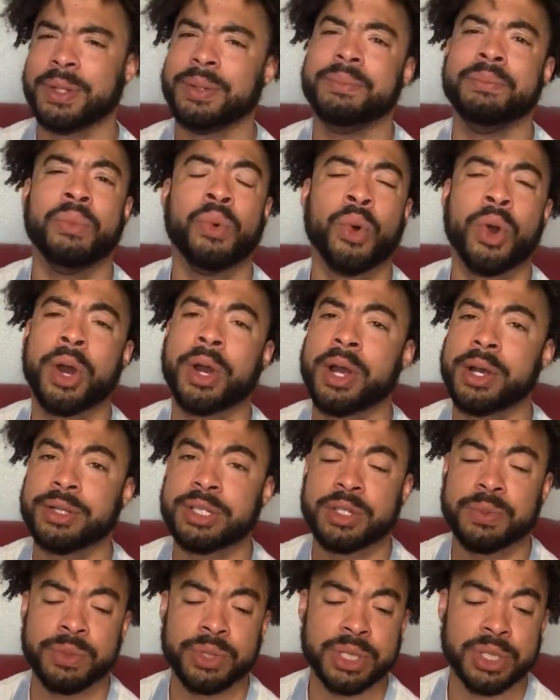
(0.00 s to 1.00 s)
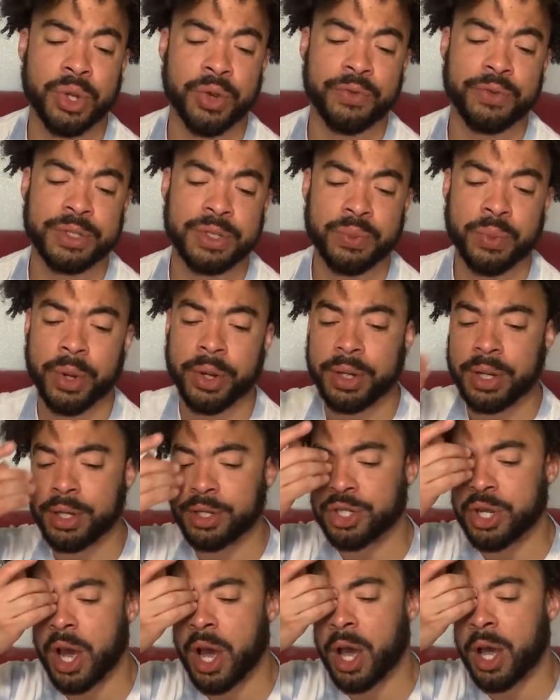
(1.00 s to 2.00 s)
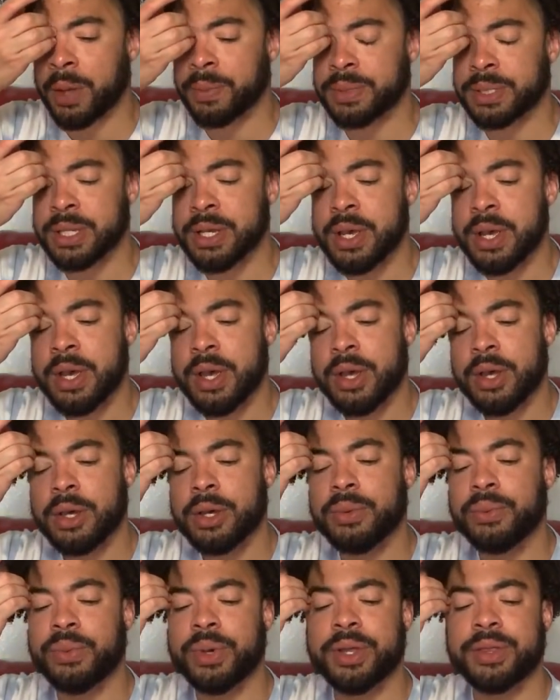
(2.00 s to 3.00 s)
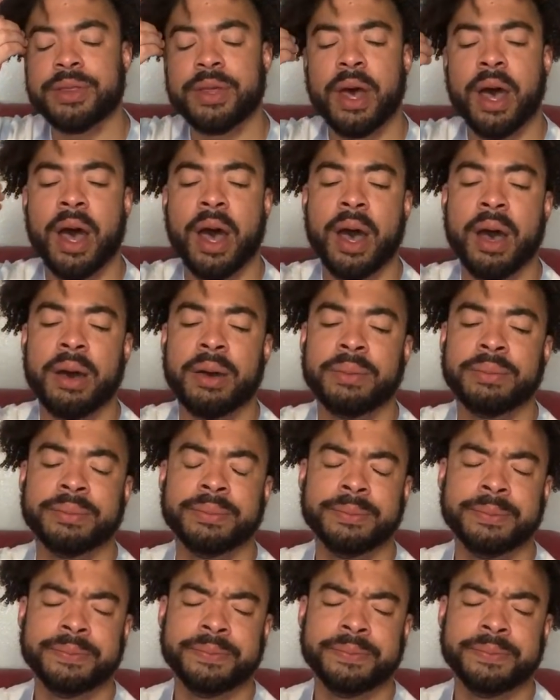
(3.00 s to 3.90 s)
more customer service working jobs with God,